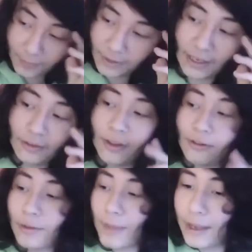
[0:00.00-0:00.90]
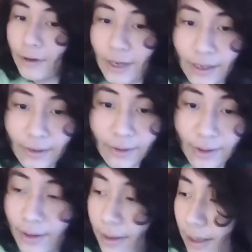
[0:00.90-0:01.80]
but that's really what makering
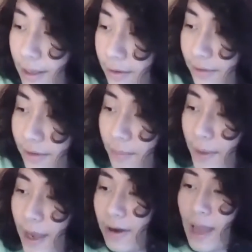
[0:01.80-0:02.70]
is about.